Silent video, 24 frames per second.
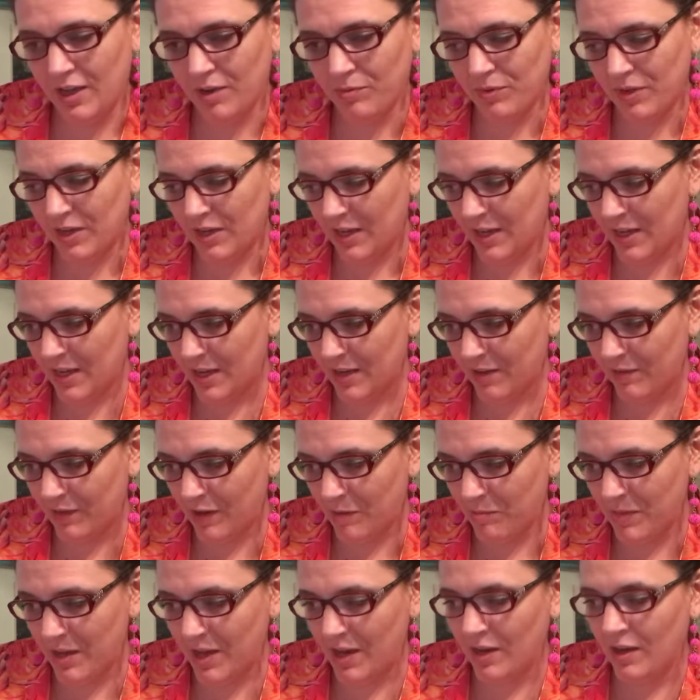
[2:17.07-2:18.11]
We have, I
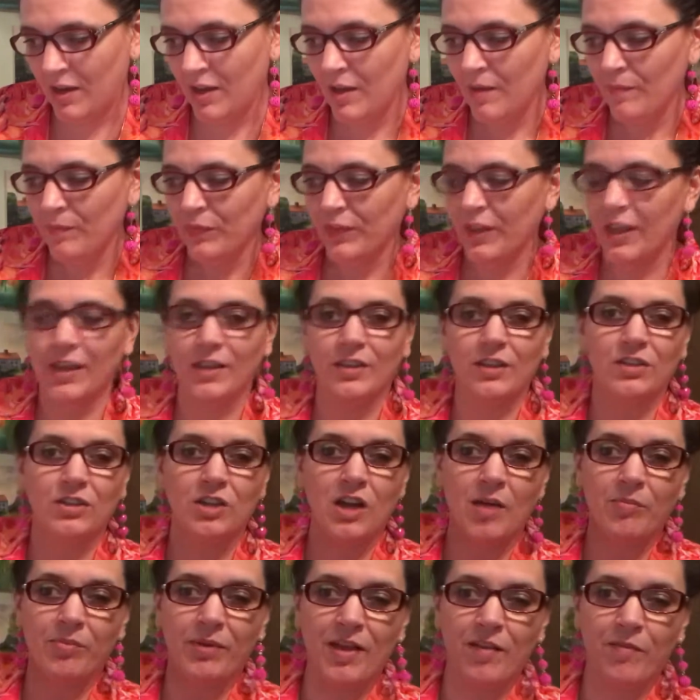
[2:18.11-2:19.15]
mean, like at the
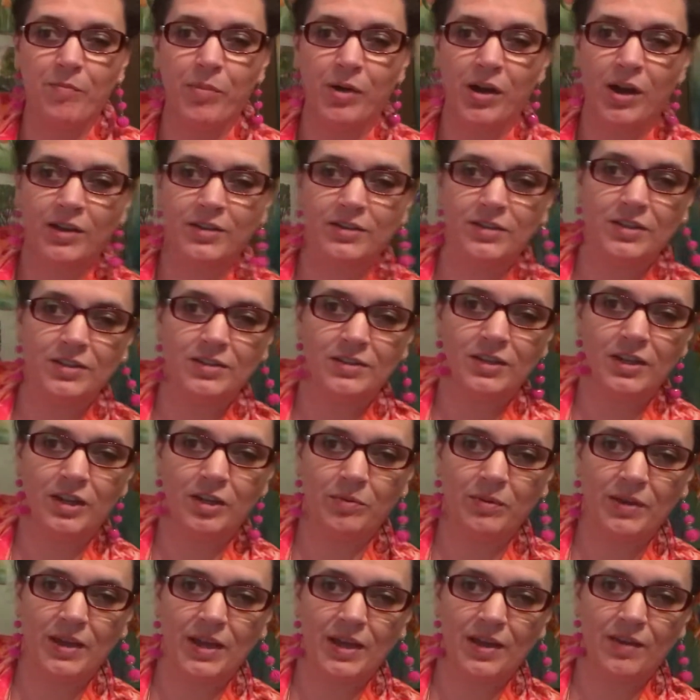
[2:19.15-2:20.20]
top we have boxes. Here
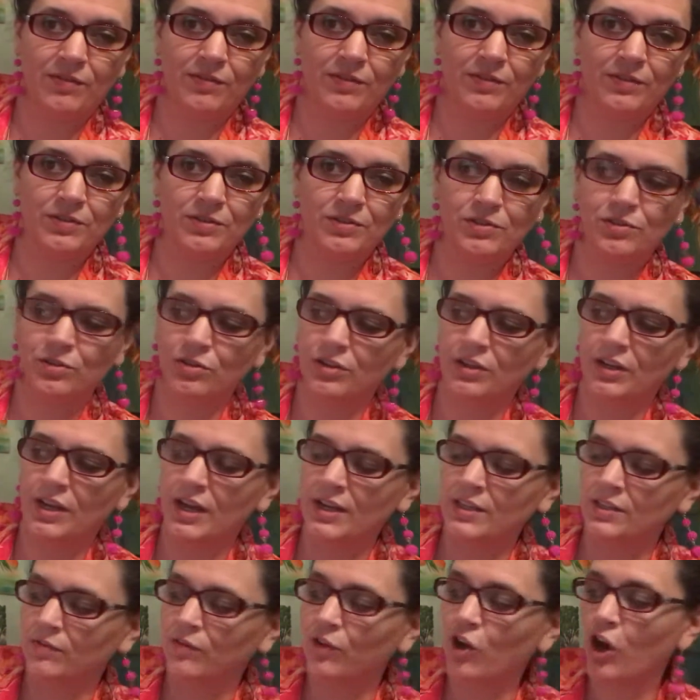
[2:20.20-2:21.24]
we have certain
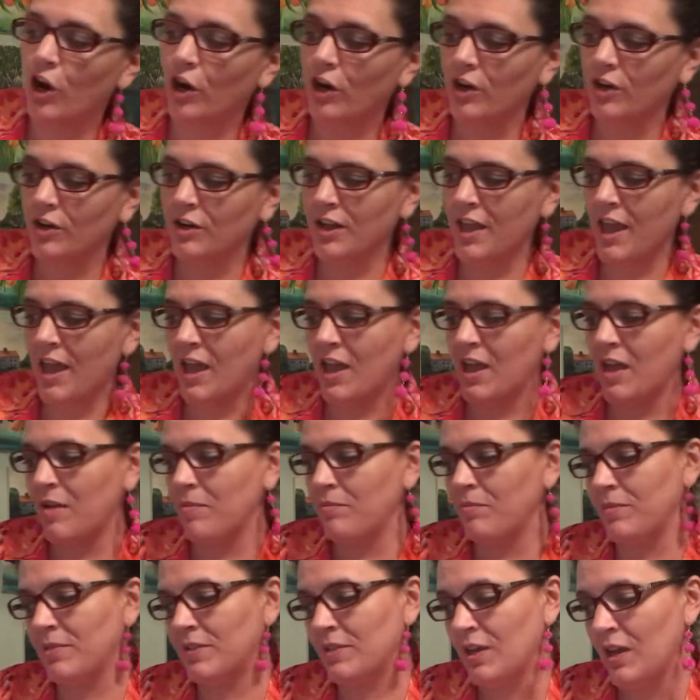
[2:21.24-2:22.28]
kinds of card
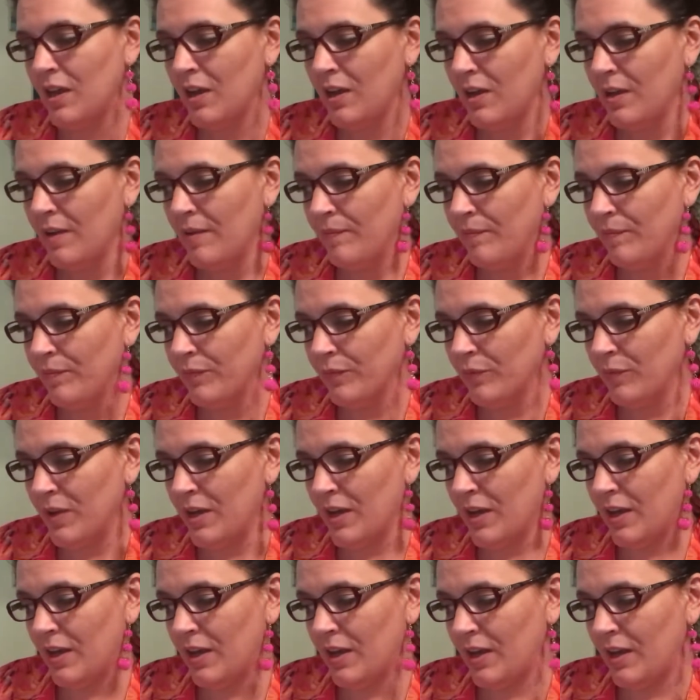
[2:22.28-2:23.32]
games. We
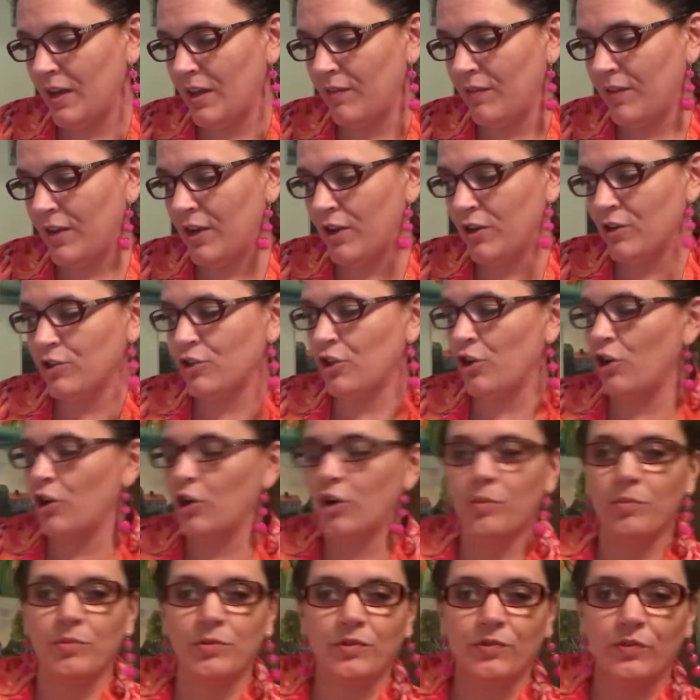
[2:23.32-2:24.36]
have here
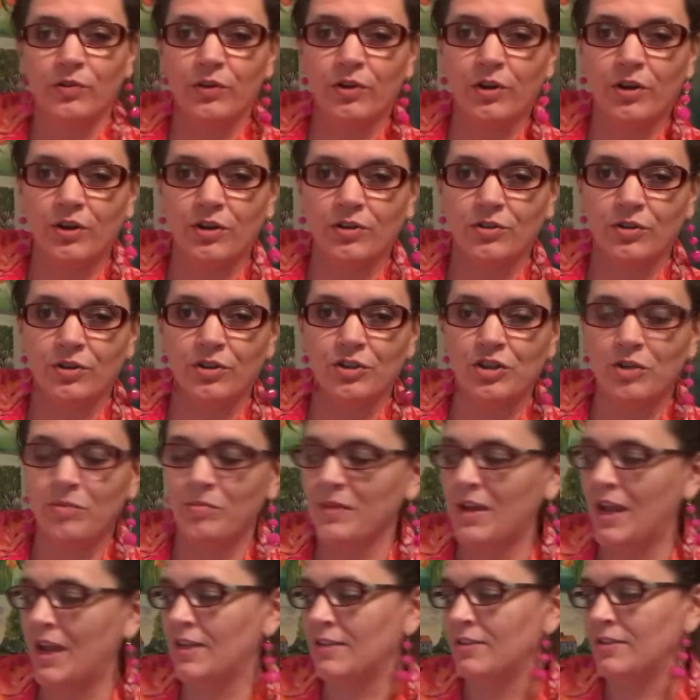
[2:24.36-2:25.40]
terms for certain
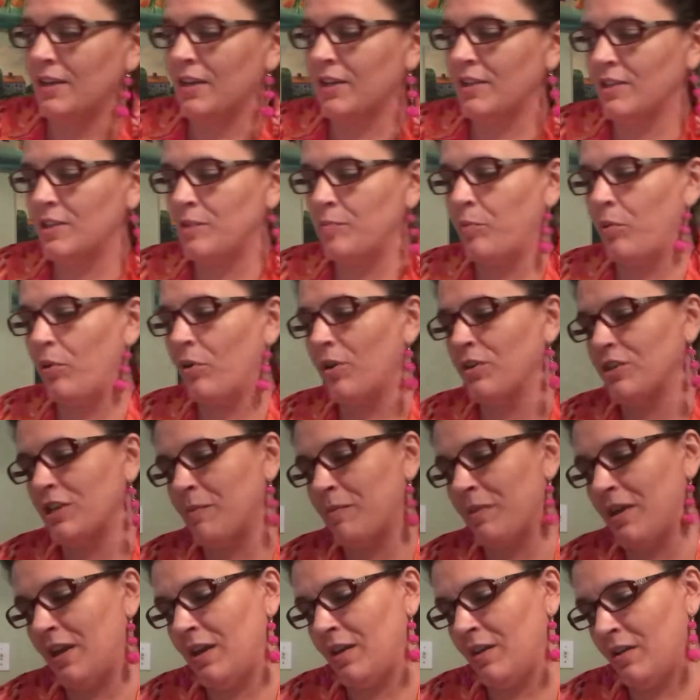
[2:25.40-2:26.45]
gymnastics, sports. I
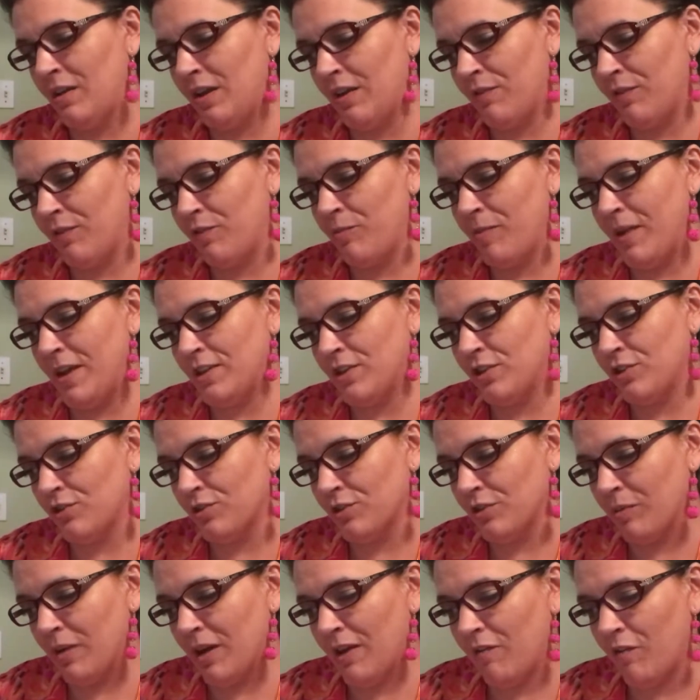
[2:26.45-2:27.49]
mean, every few pages there's
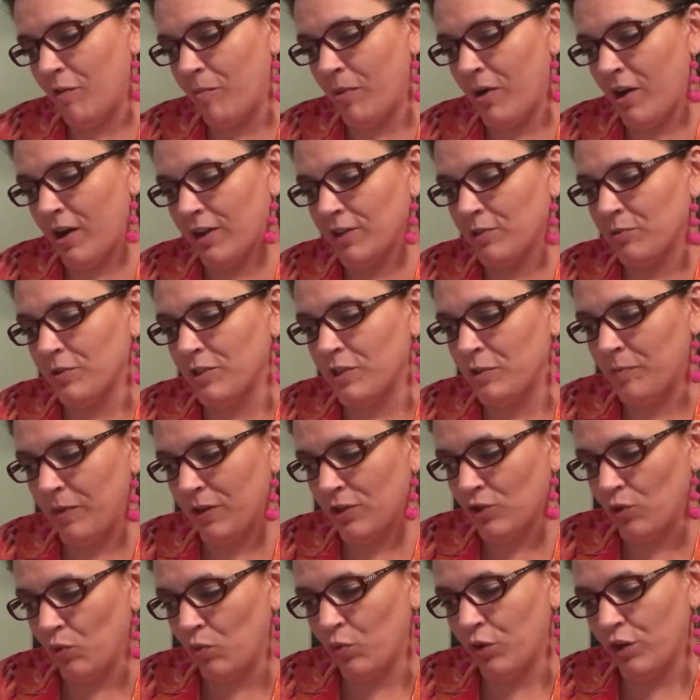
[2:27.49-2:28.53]
some kind of a box with
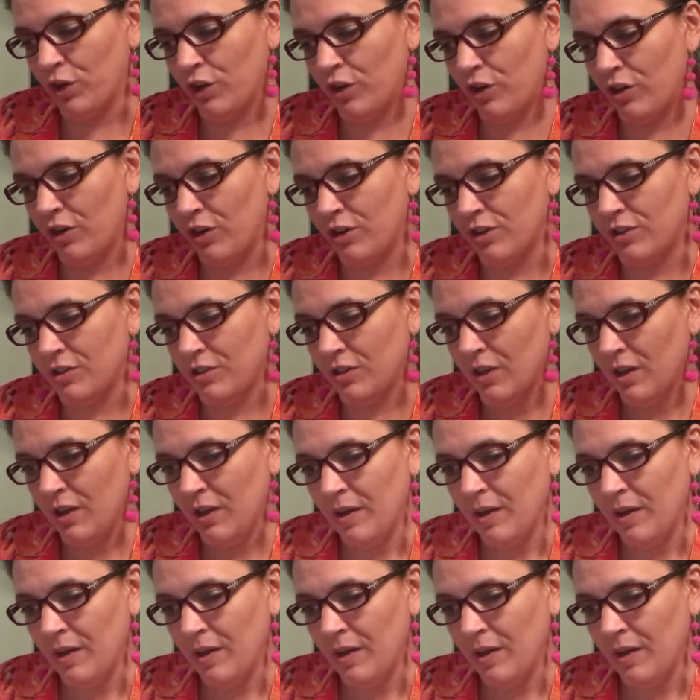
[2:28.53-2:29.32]
special words.